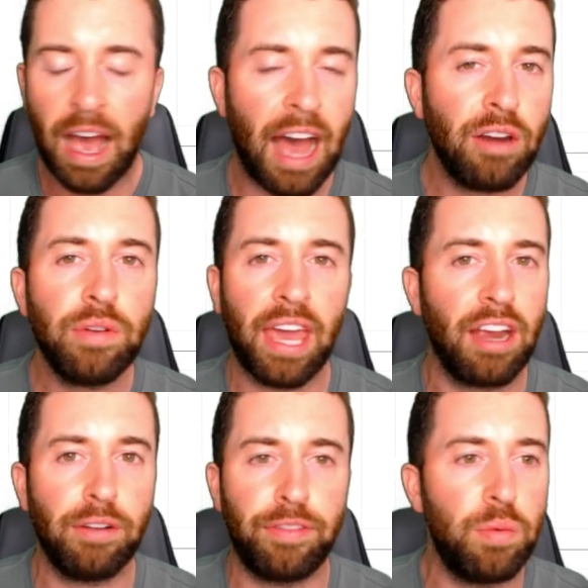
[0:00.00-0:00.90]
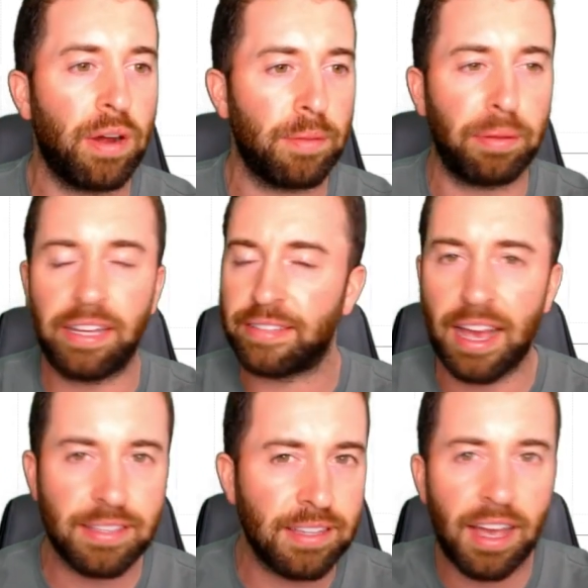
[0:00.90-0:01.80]
I don't care if you want to play
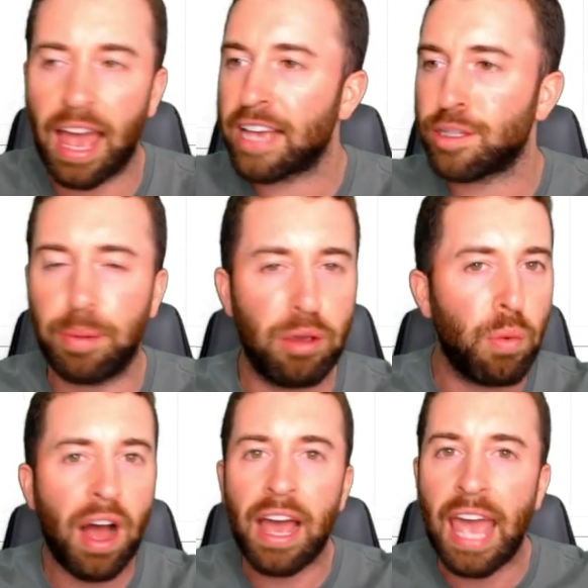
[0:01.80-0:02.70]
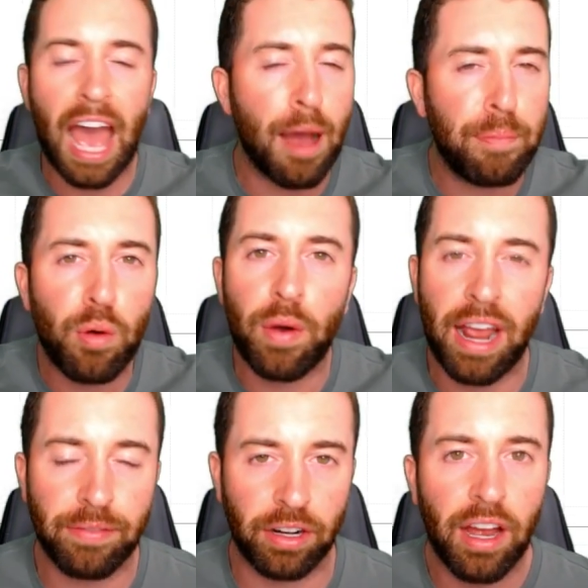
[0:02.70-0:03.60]
Tesla, SPY, Apple,
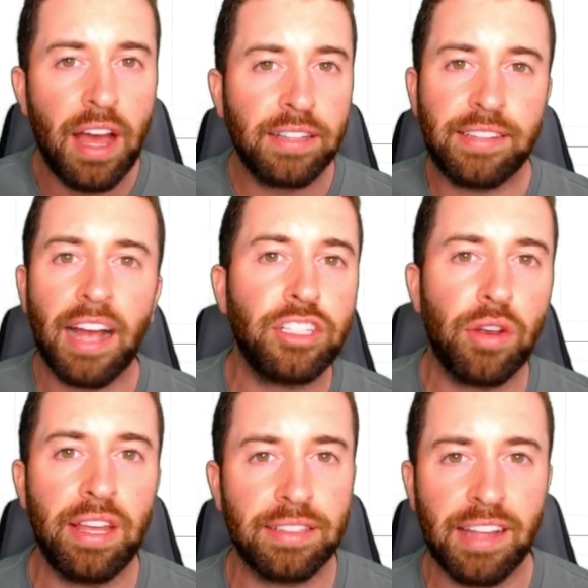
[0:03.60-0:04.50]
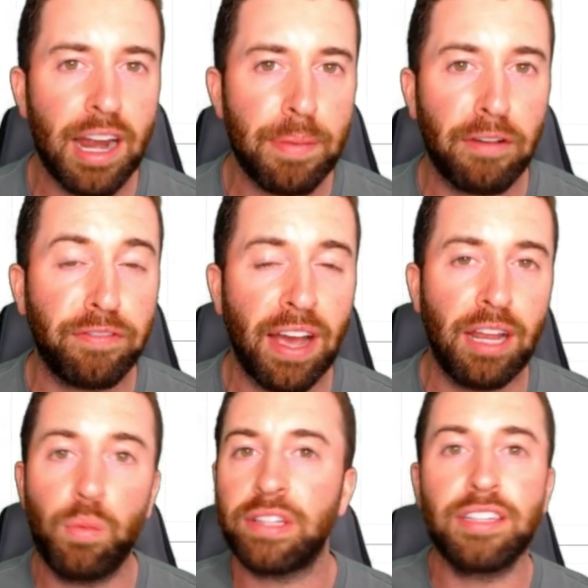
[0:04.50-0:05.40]
whatever. Stock trading is not about
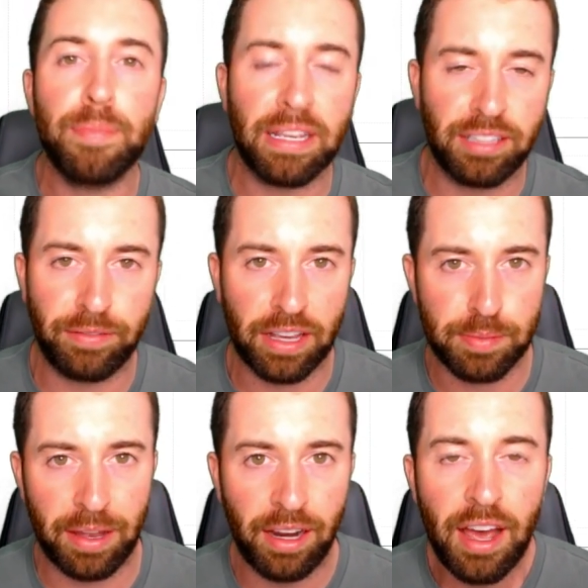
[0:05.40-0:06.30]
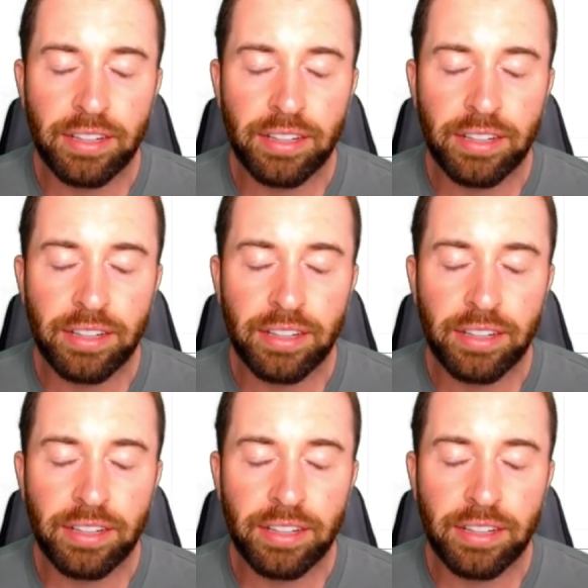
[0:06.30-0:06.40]
finding what's the best investment.